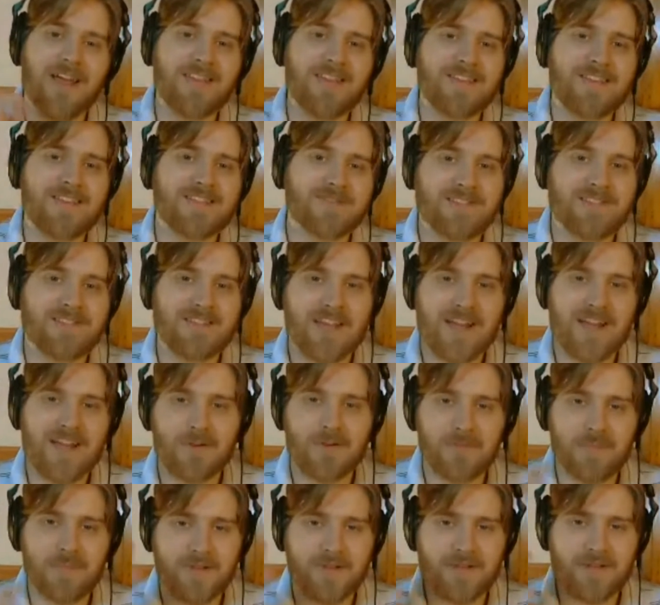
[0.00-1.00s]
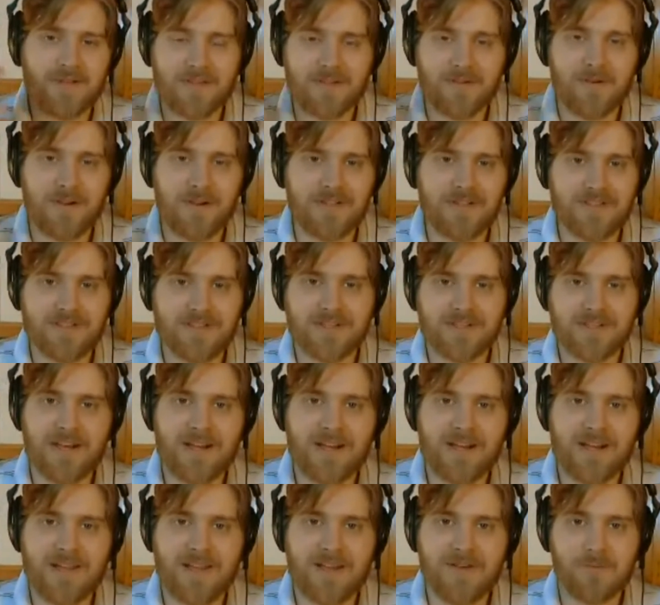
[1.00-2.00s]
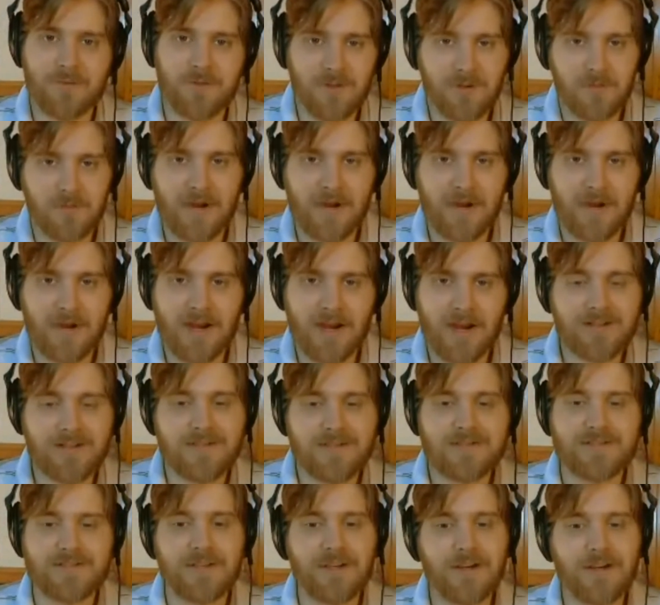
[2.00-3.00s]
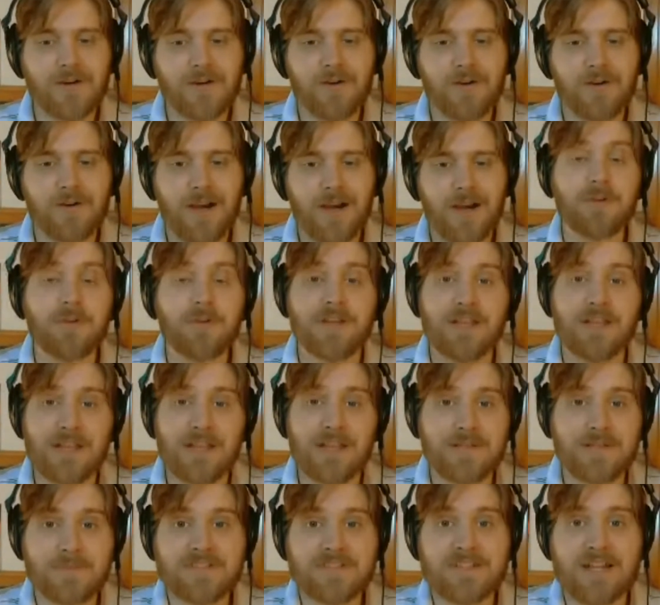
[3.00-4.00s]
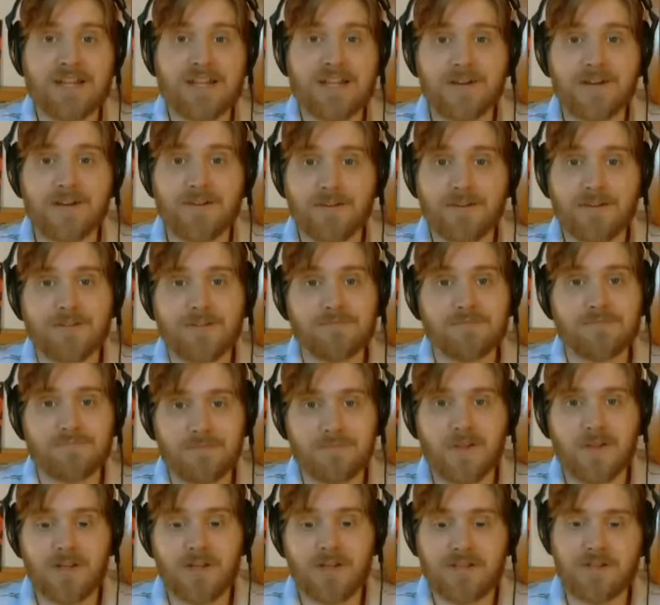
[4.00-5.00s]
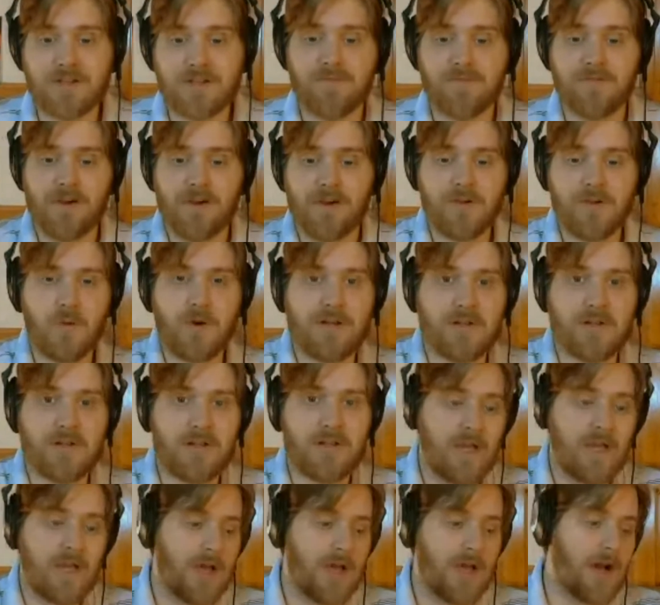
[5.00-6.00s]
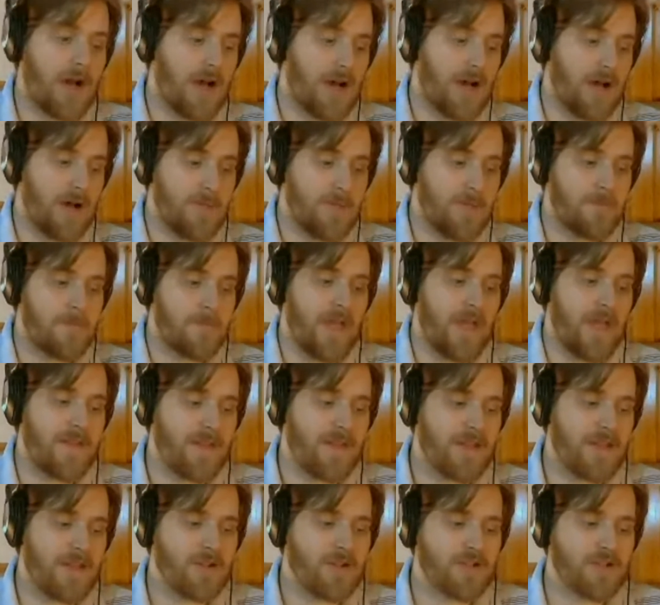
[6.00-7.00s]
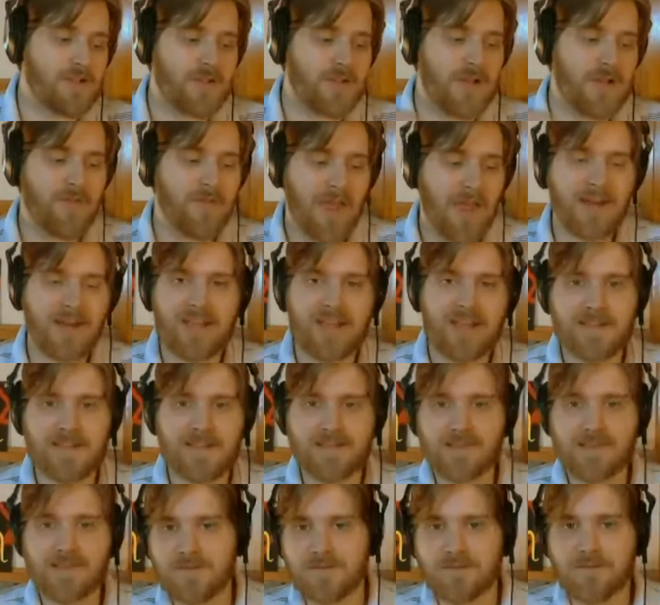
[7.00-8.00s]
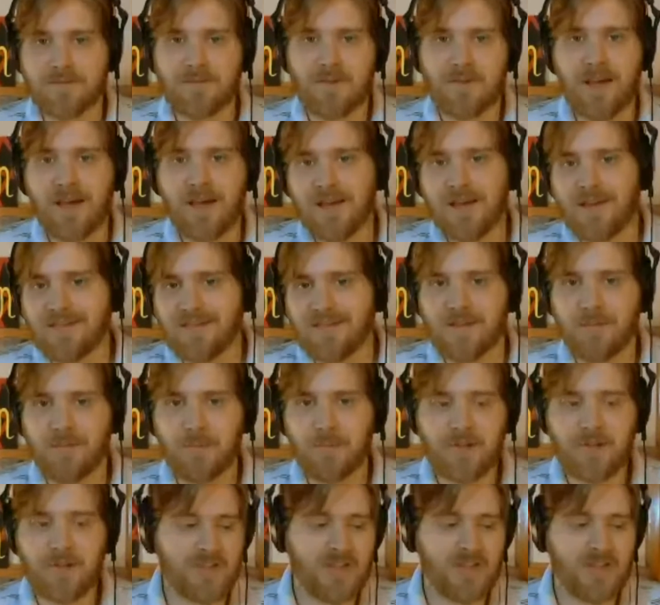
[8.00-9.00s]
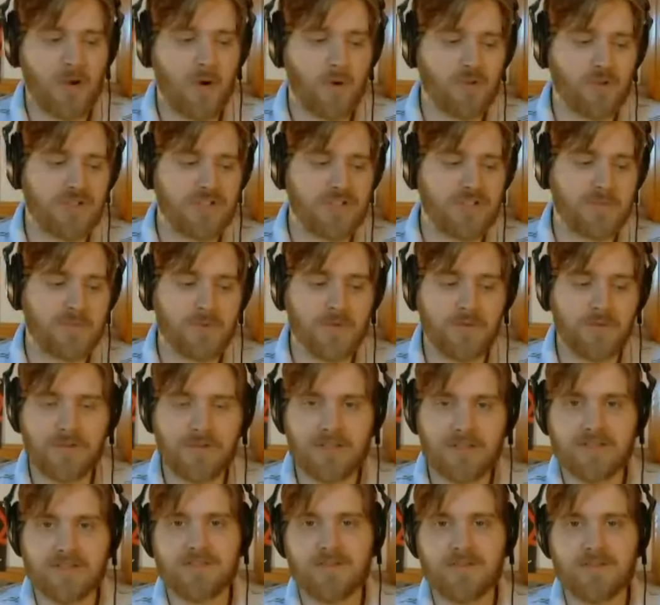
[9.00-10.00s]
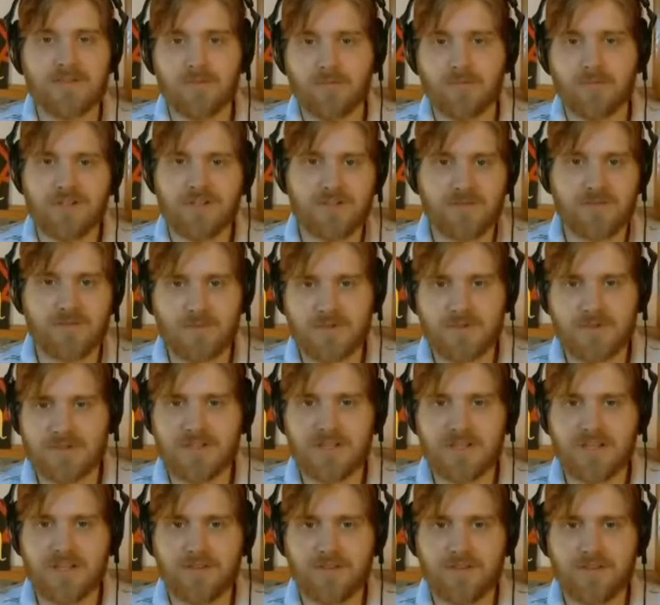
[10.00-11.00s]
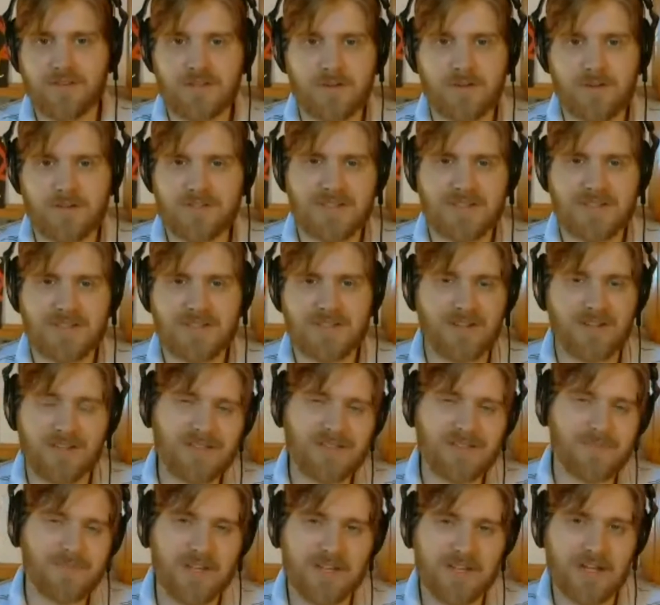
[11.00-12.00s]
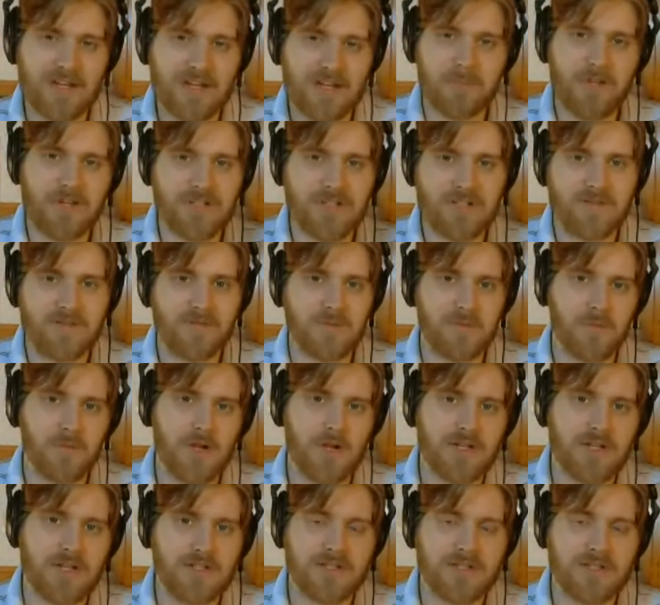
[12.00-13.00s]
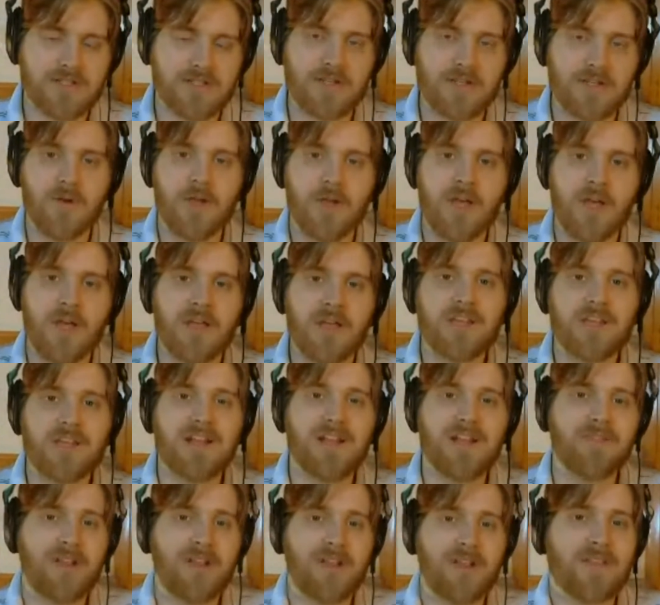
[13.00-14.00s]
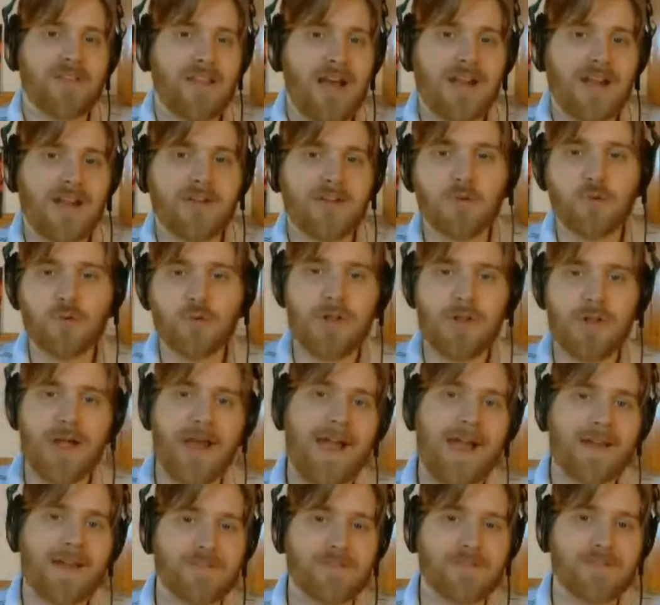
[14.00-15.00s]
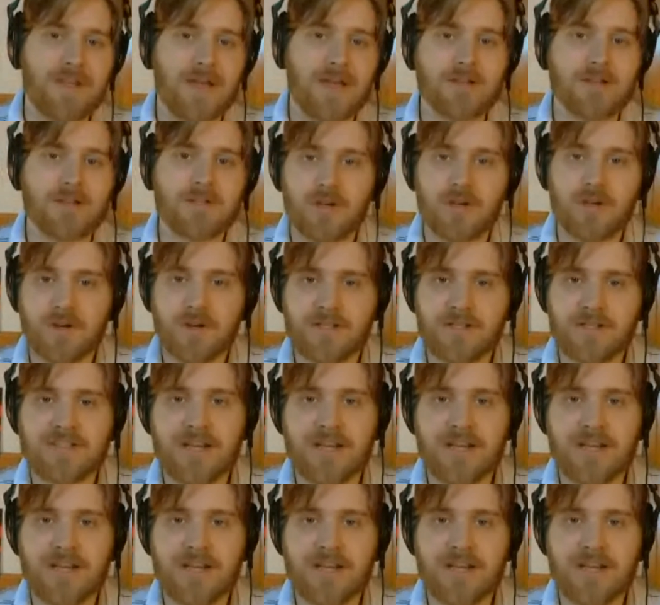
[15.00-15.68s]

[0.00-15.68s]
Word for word: and this is the guy who played the crazy guy in that one, the pilot, so I really liked him as an actor. Thought he did very well. Um, and then you also have Eddie Izzard. Uh, he's in a bunch of the Oceans movies. The Riches was a T V show he's in. He's been in a bunch of different projects. So you'll have a lot of cool actors actually already